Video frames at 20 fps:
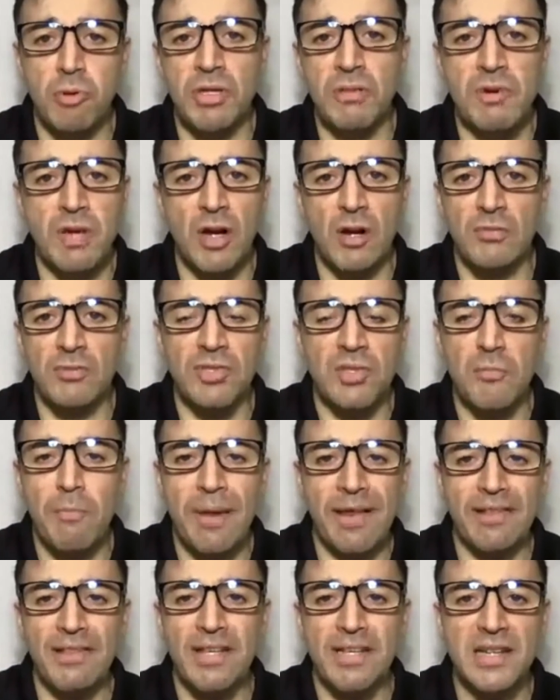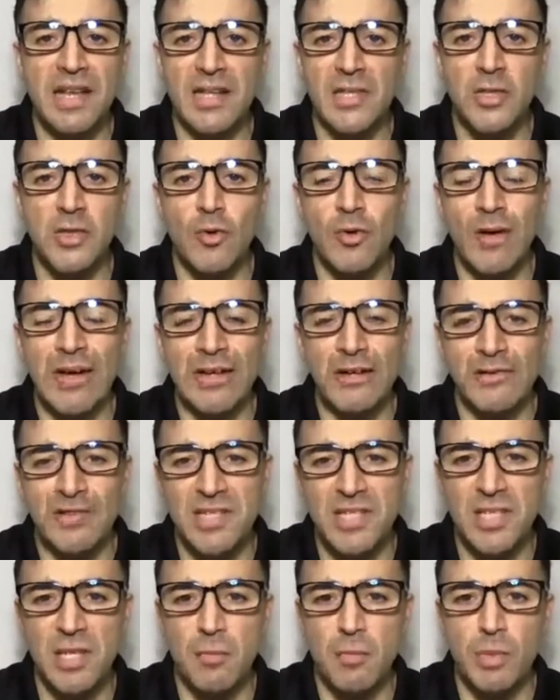becomes dependent and you cannot
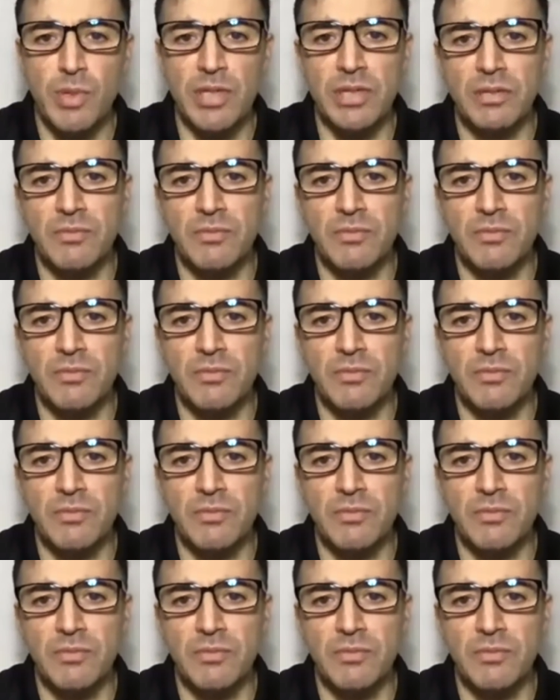stop it.